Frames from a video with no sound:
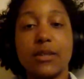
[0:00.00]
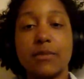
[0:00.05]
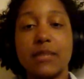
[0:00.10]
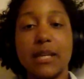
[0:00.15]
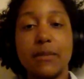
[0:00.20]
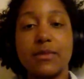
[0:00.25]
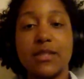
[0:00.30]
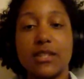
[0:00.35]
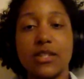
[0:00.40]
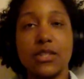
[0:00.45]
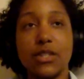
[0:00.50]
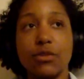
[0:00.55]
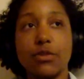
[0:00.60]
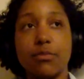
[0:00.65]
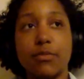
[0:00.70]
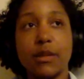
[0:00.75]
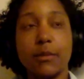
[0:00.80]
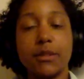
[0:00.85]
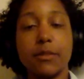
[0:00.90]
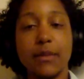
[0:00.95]
Sometimes the snow
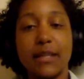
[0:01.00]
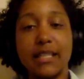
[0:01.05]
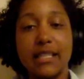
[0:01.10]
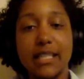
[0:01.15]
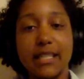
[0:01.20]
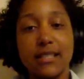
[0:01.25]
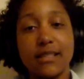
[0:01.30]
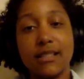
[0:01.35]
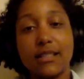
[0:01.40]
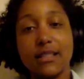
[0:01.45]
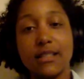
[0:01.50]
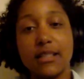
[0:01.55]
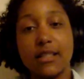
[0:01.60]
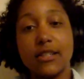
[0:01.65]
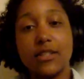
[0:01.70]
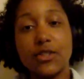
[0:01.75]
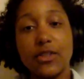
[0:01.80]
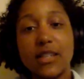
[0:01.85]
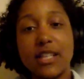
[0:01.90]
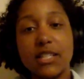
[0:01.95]
would be up to my knees.
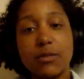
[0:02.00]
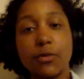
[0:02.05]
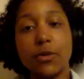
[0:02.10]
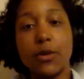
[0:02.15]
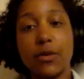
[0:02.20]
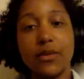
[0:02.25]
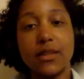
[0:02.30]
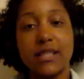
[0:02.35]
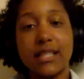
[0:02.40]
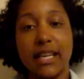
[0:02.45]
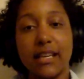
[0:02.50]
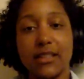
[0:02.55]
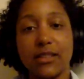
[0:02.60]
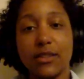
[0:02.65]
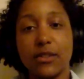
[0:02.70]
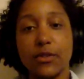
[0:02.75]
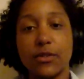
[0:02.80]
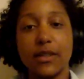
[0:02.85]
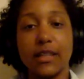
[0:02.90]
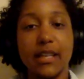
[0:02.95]
So that's more of a technical